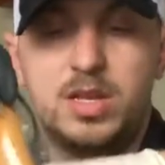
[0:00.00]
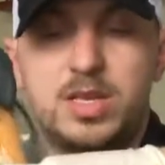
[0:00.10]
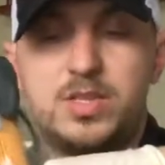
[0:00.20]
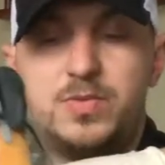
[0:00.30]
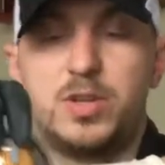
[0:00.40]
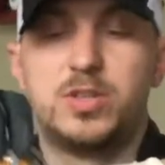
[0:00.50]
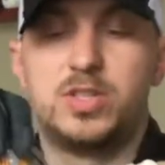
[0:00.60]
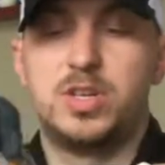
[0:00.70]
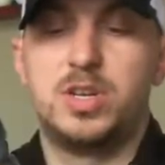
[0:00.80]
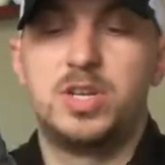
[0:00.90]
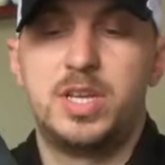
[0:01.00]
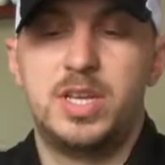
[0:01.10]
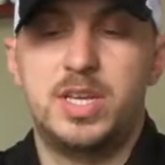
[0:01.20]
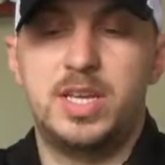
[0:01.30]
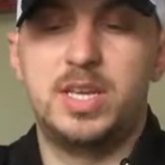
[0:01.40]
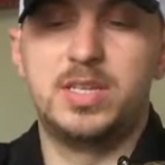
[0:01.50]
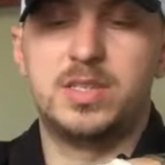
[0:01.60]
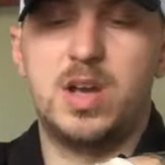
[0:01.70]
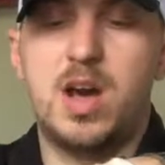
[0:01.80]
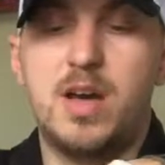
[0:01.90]
This filter
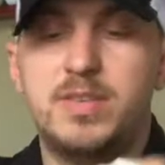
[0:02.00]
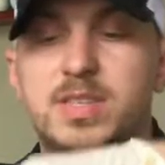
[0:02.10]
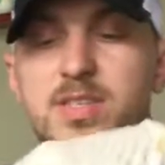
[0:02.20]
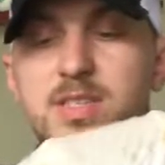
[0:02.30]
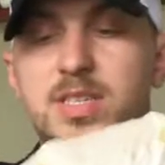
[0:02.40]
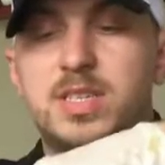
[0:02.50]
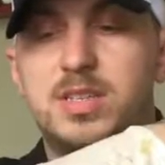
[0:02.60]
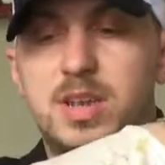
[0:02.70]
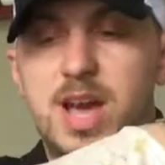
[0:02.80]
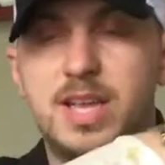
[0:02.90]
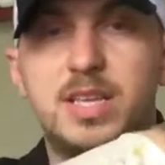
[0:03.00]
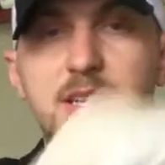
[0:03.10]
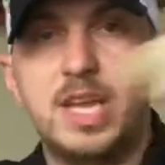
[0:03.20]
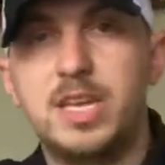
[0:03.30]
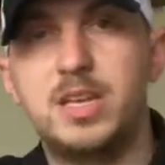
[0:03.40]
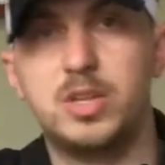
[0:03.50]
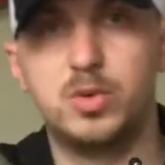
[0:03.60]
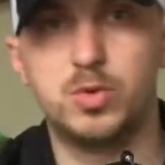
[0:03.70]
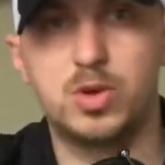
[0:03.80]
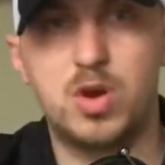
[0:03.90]
is obviously not in a
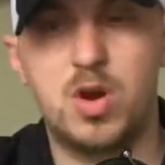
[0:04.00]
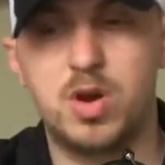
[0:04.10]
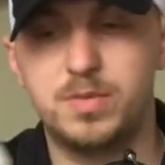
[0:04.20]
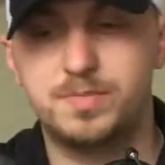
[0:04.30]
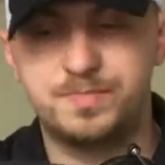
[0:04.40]
newer car.